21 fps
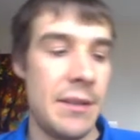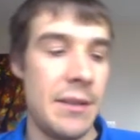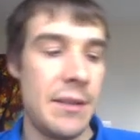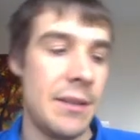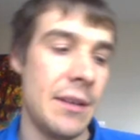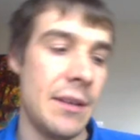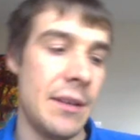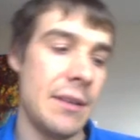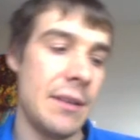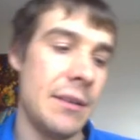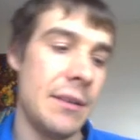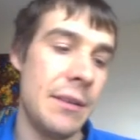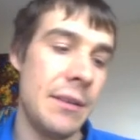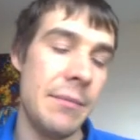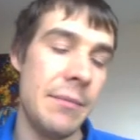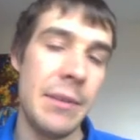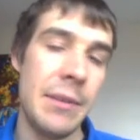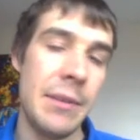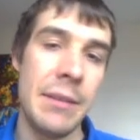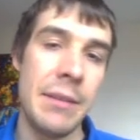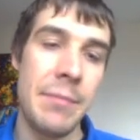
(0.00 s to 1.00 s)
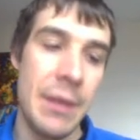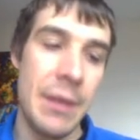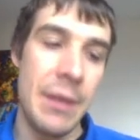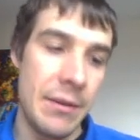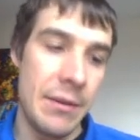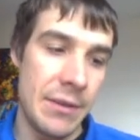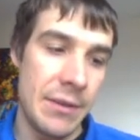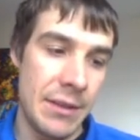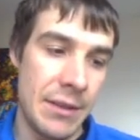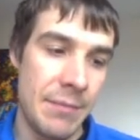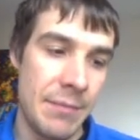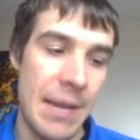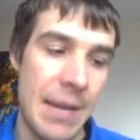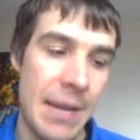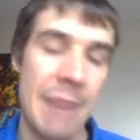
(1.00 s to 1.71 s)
to talk a little bit about some